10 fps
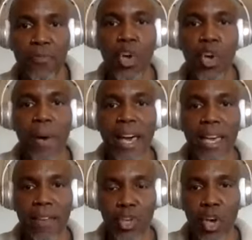if you go
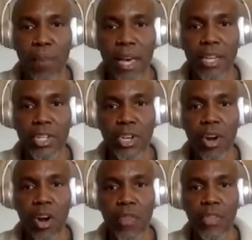back into
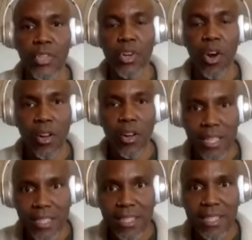your heart, then your heart
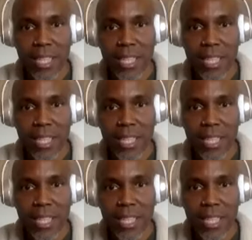can